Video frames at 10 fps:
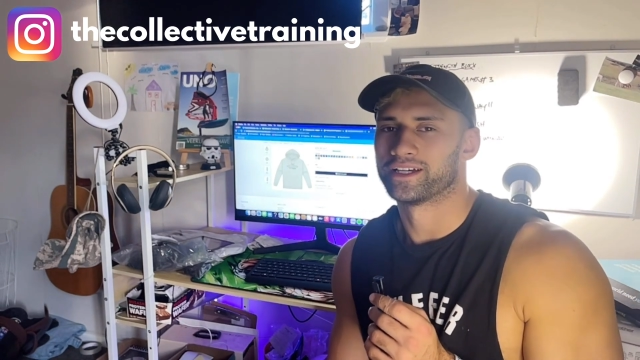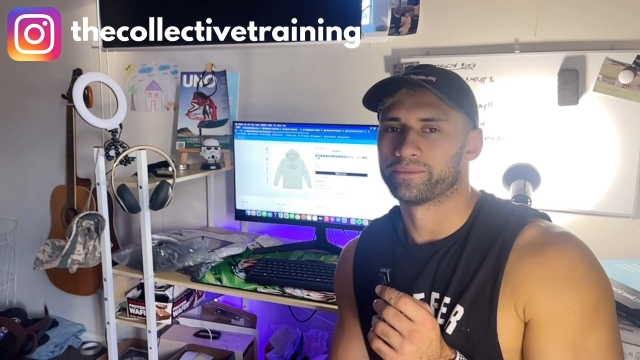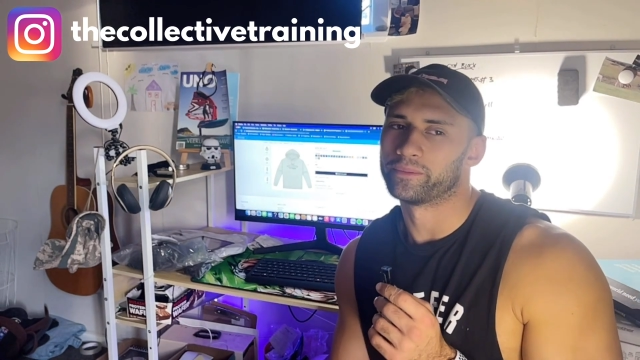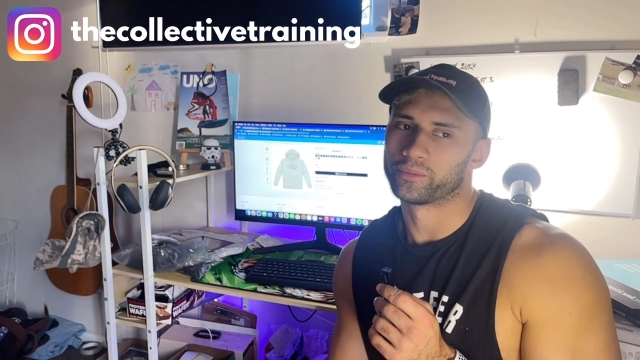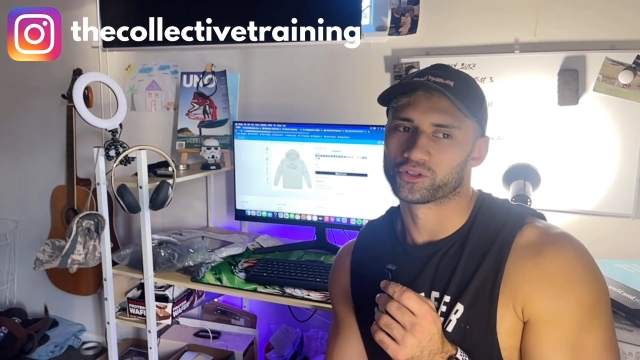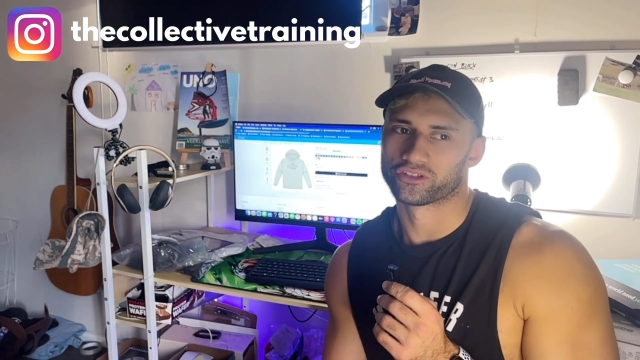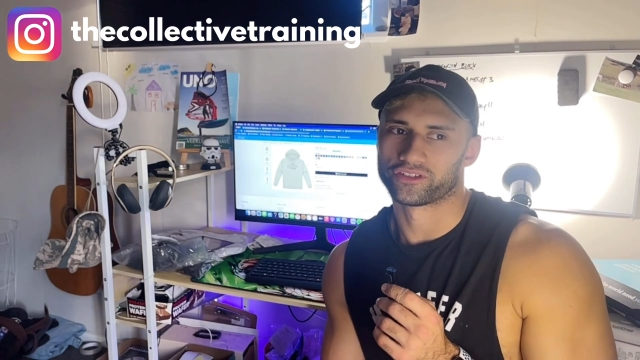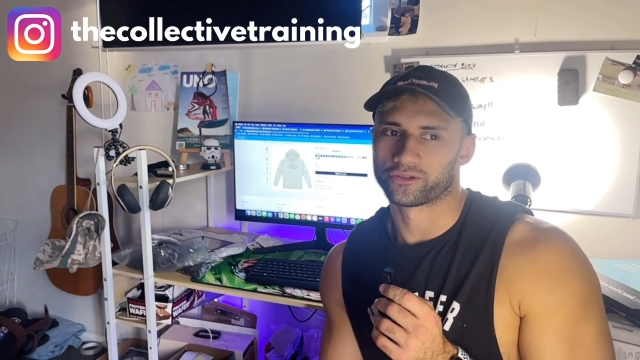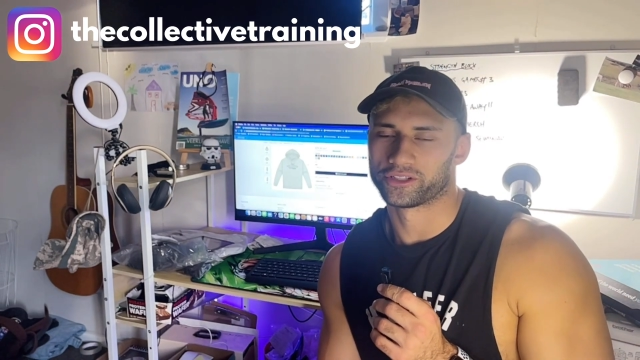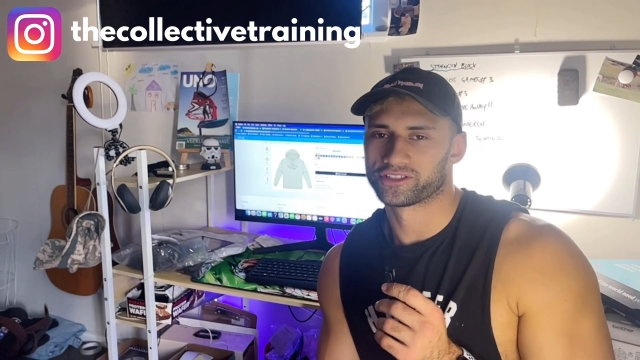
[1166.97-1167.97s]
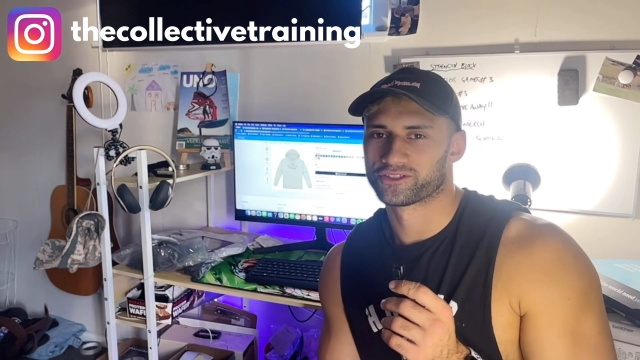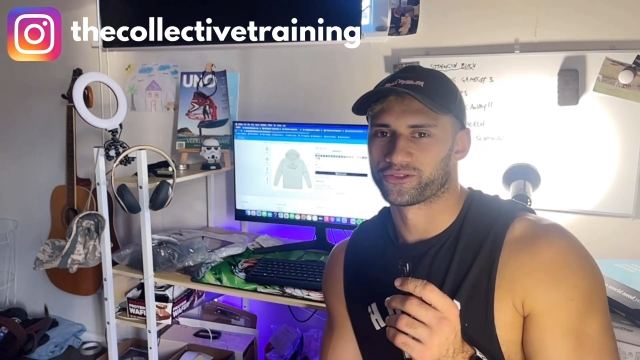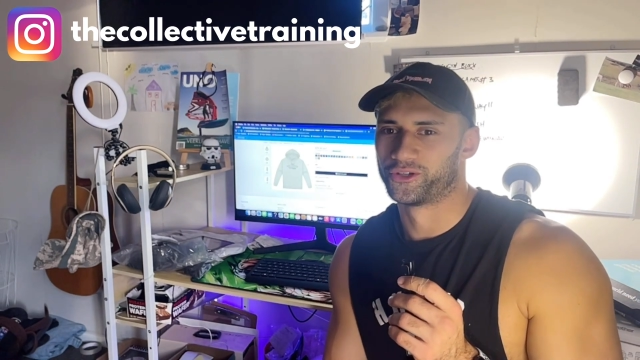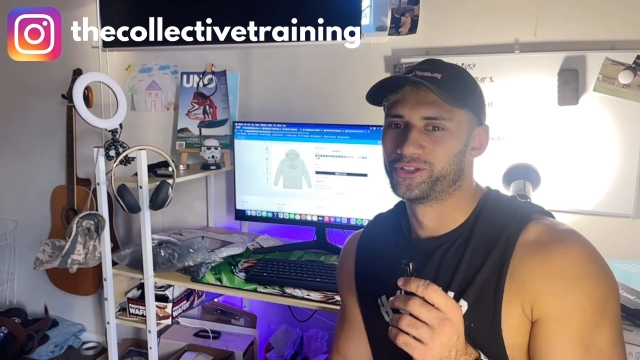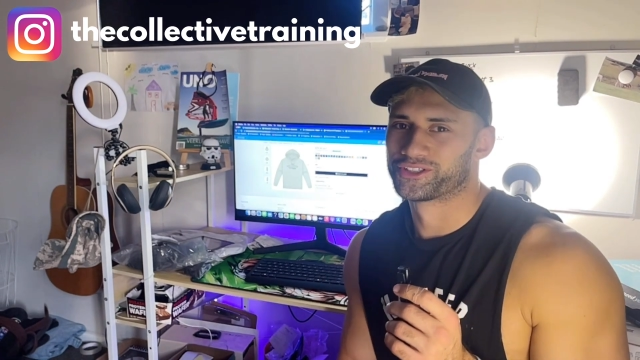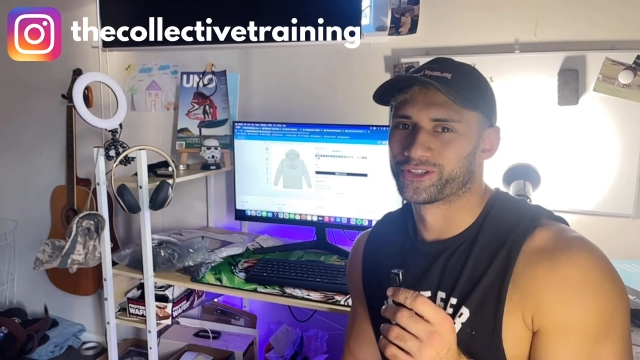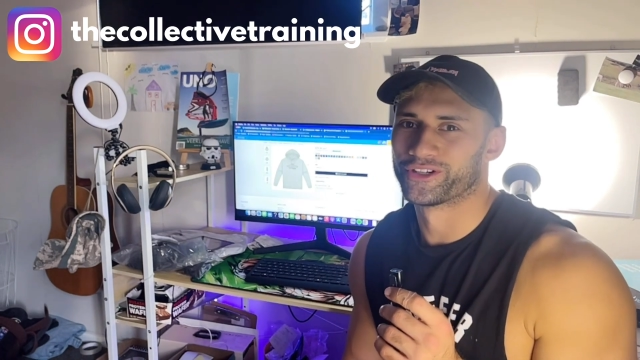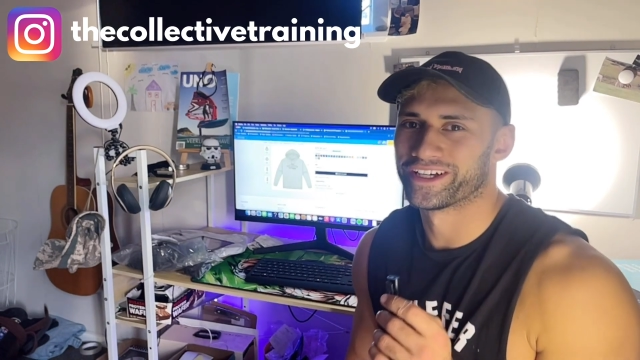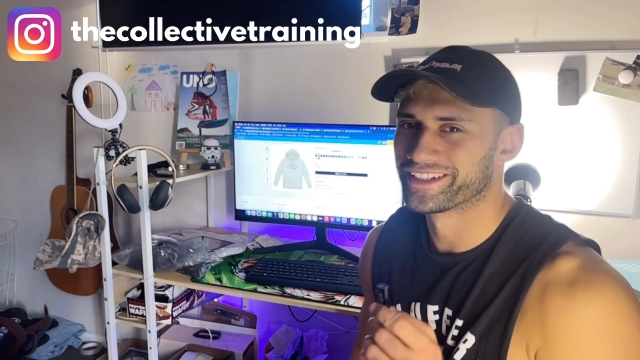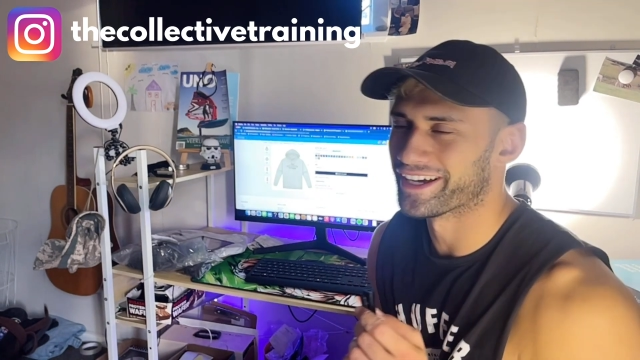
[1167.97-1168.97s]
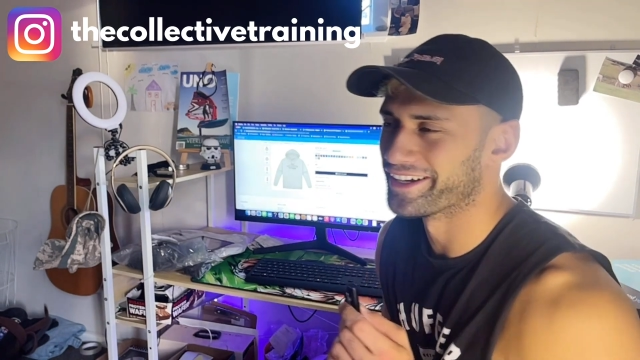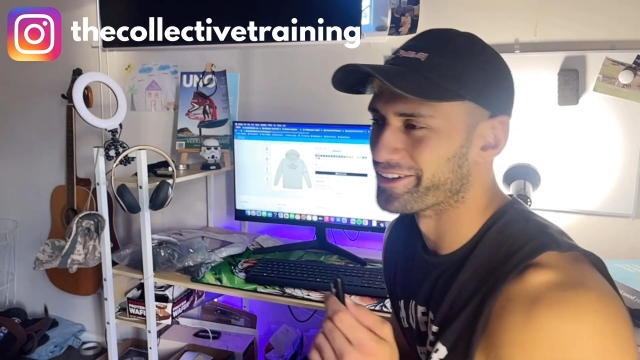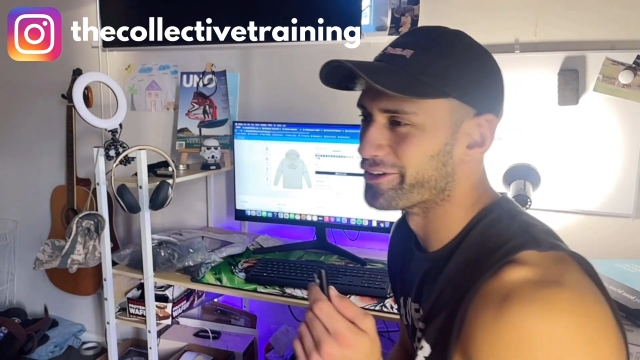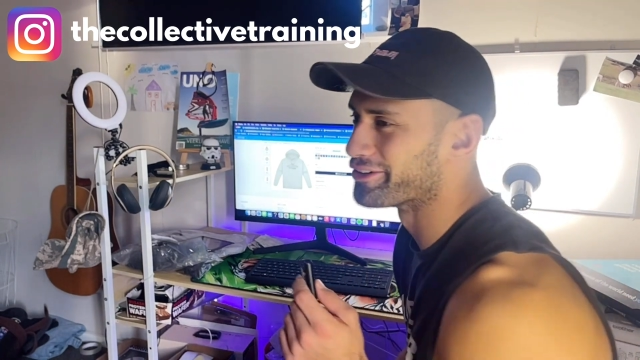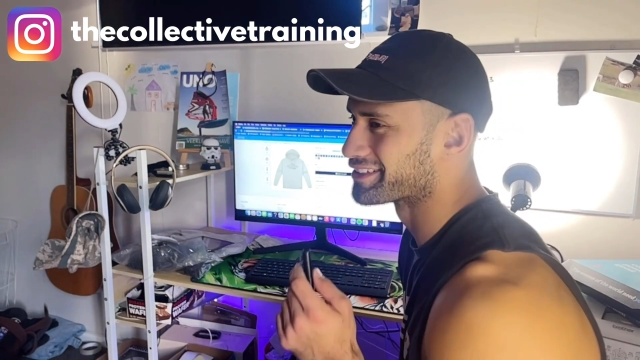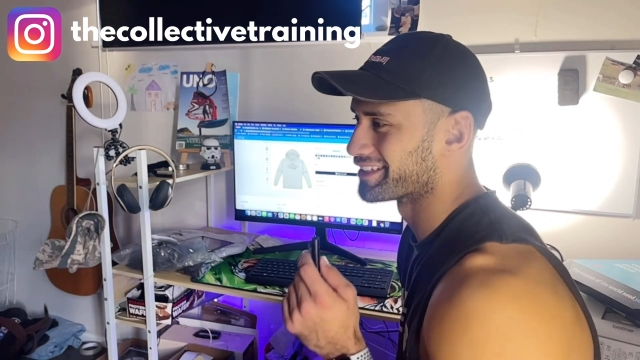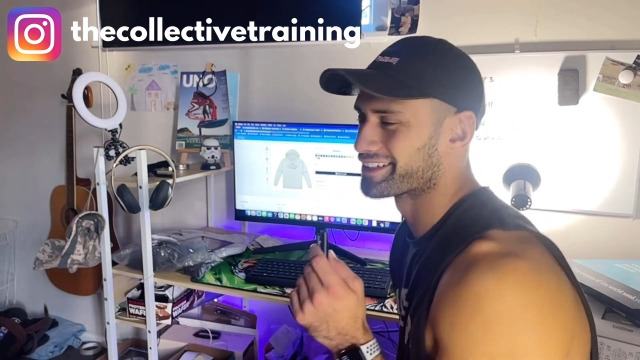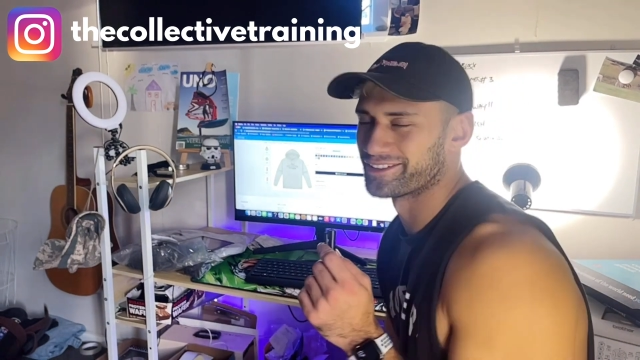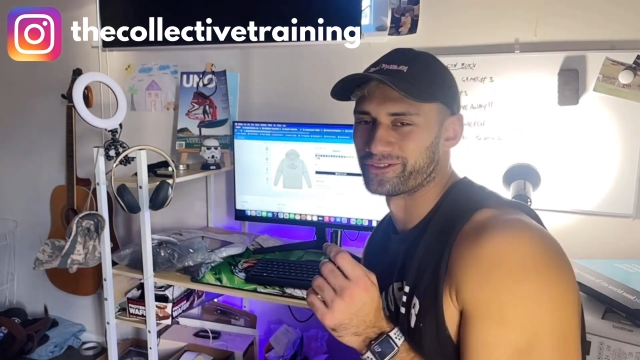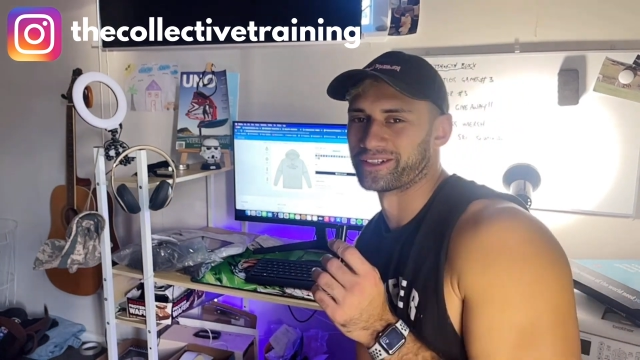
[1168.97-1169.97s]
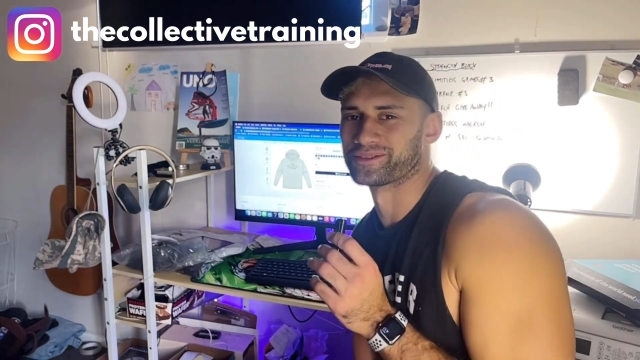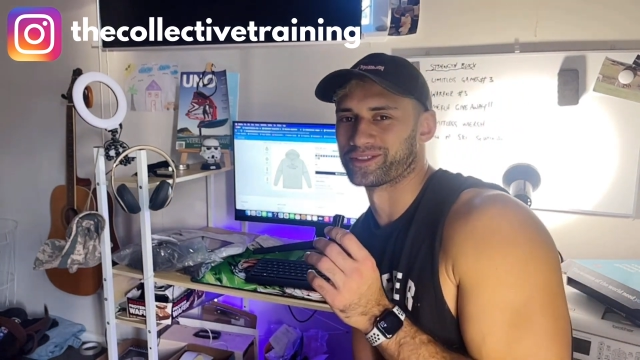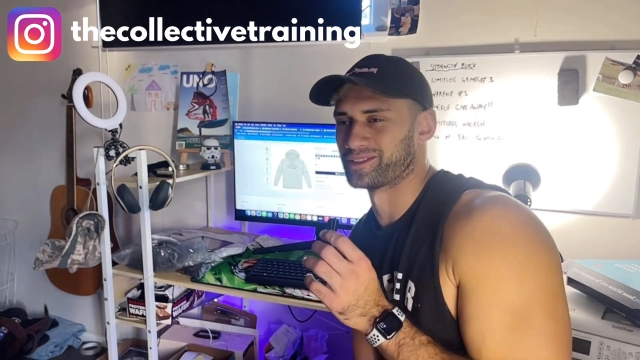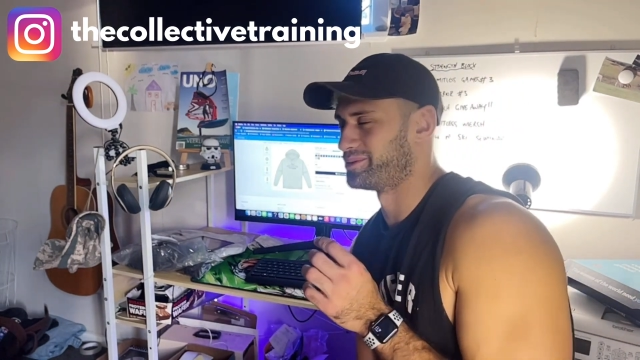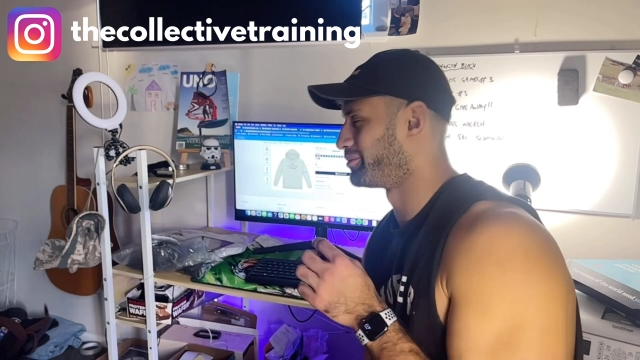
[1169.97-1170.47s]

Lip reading: and maybe put your requests through so I know exactly what I'm supposed to be